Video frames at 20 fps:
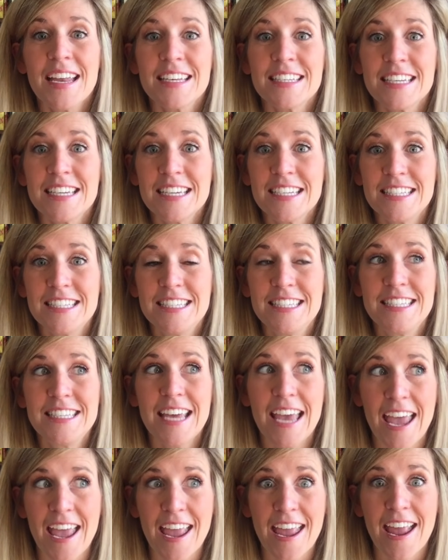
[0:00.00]

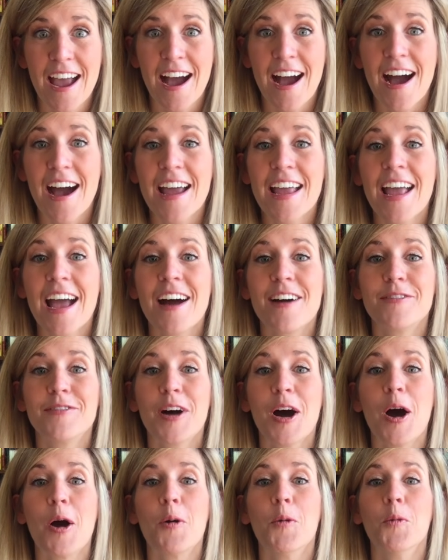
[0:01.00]
Today, I have
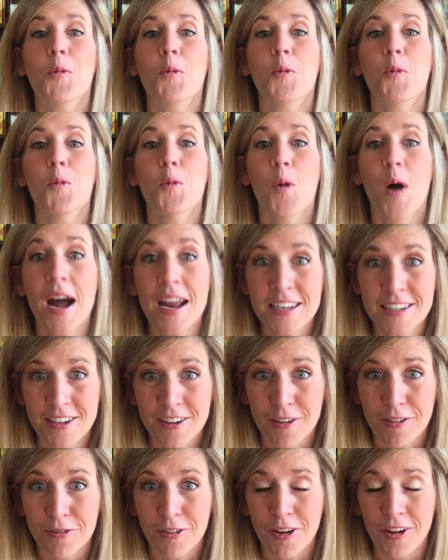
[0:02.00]
a
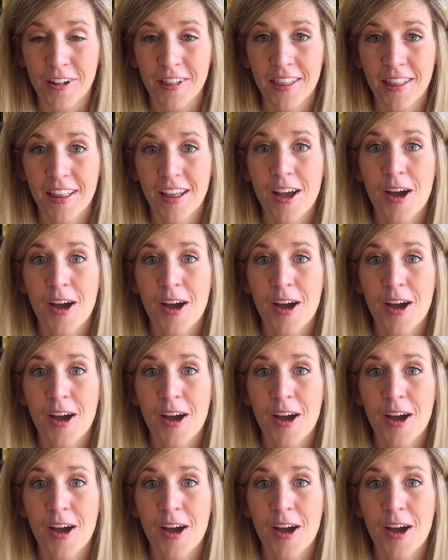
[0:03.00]
wonderful,